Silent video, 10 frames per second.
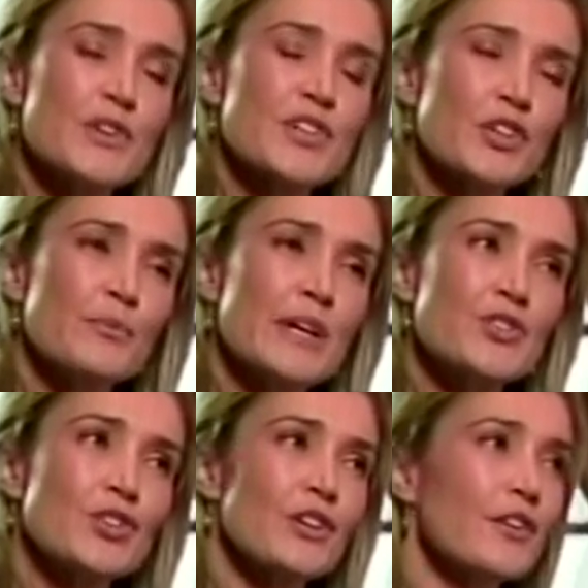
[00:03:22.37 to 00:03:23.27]
President, you
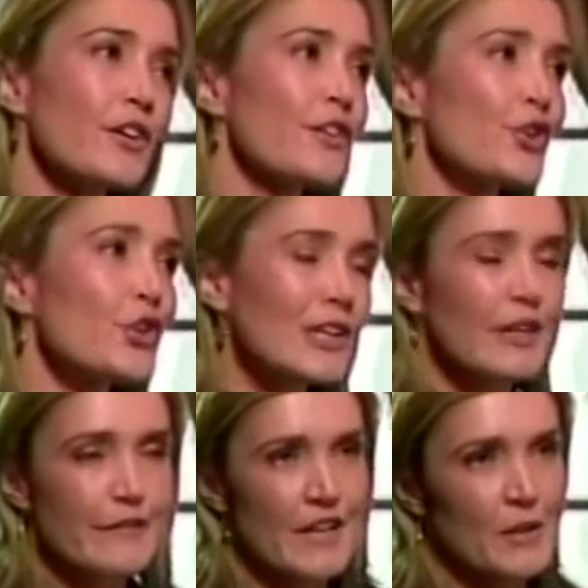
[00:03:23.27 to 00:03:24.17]
mentioned the
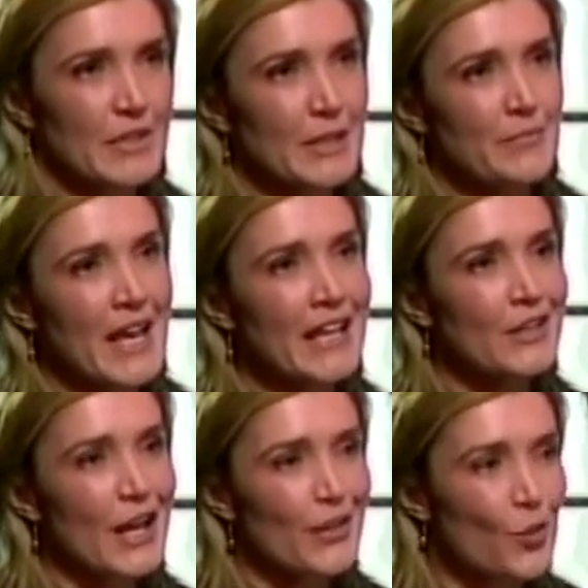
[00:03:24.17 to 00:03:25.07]
nuclear family,
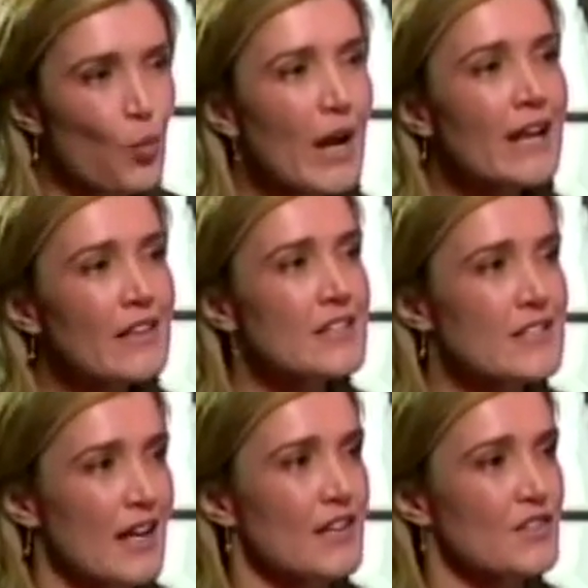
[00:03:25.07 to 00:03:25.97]
and the way that it
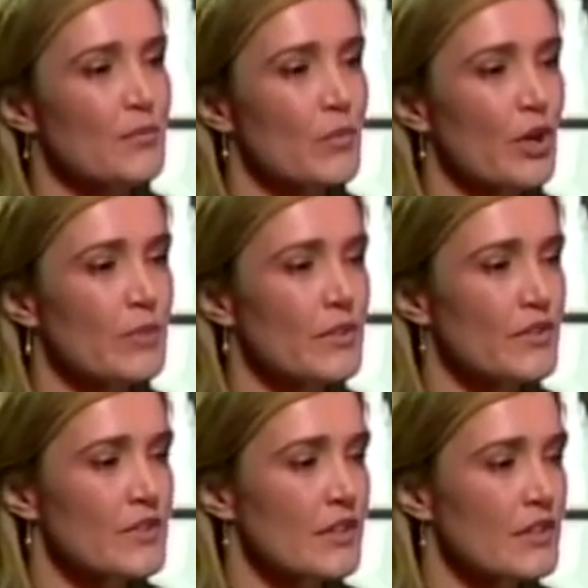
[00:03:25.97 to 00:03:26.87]
stands at the
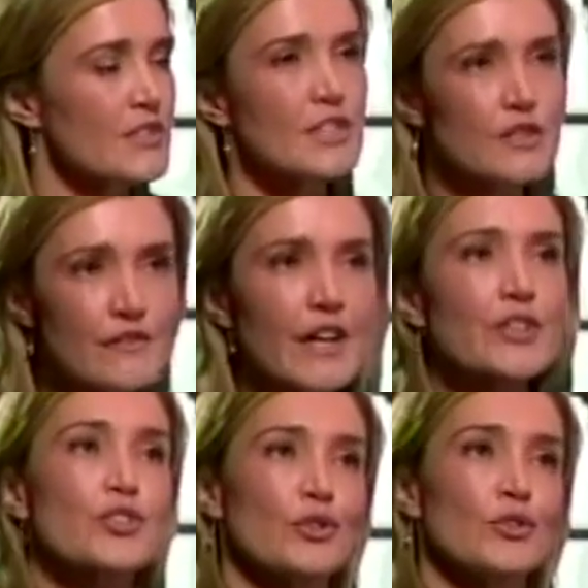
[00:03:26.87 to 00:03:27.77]
moment is that this
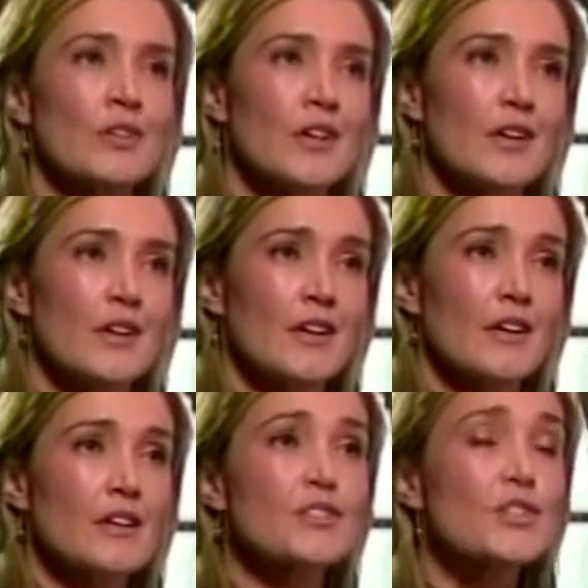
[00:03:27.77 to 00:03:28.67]
dysfunctional
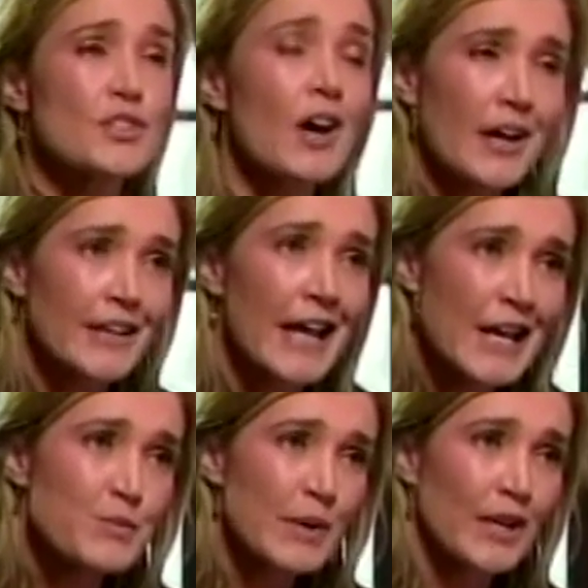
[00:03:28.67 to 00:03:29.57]
society
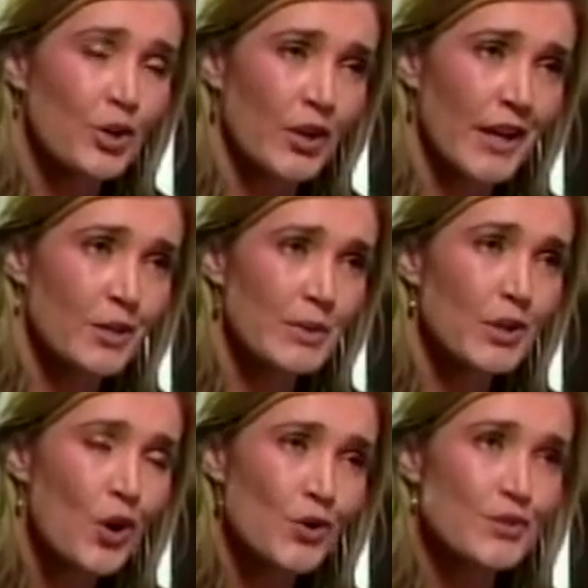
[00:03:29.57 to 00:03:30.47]
has been created
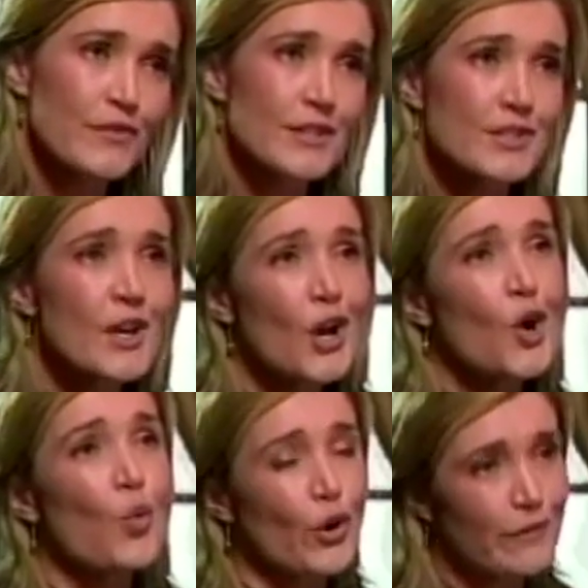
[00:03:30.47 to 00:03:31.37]
because of this
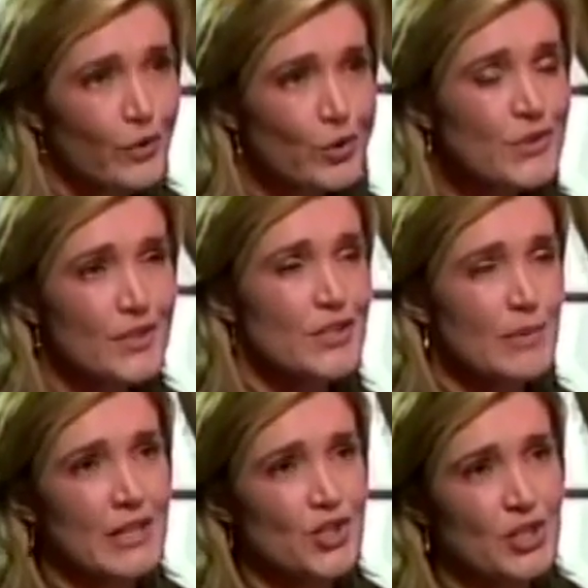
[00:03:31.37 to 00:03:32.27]
workforce that
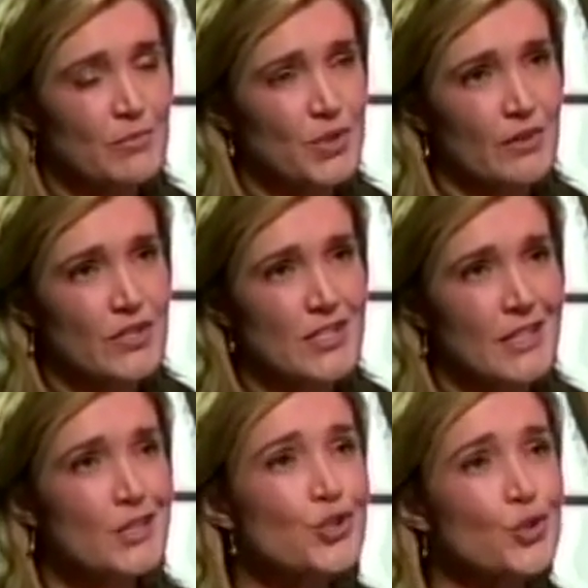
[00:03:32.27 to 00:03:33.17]
has been shipped
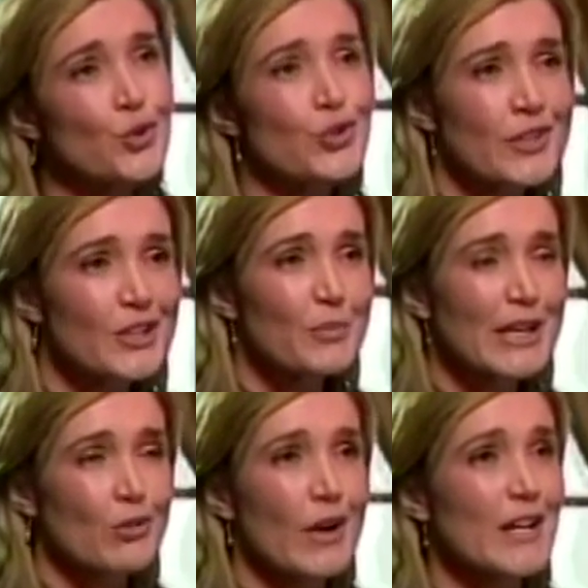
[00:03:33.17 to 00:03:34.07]
overseas. Children are
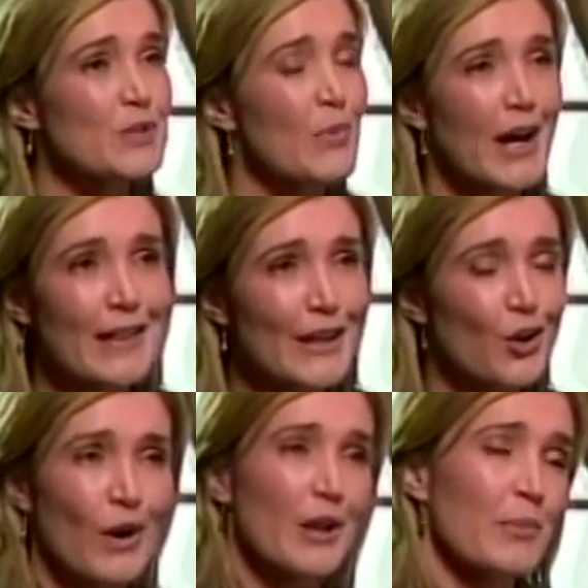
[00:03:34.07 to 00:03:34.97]
being raised by their
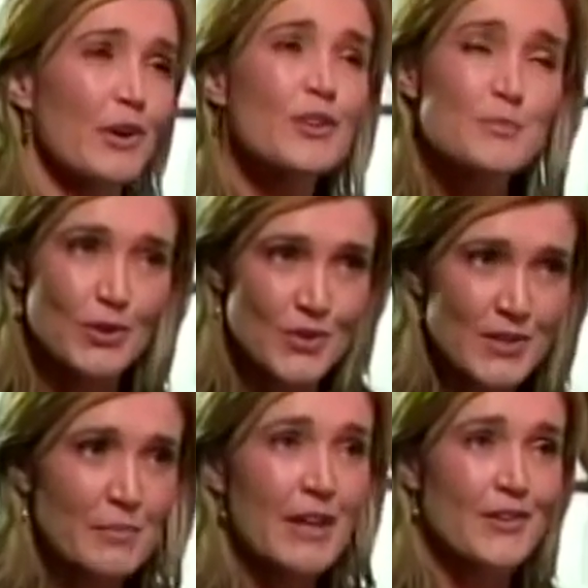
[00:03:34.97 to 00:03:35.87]
grandparents
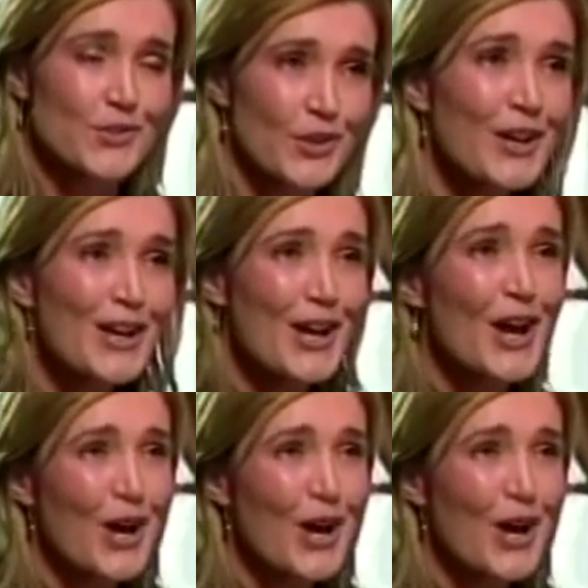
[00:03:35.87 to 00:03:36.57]
because their mothers are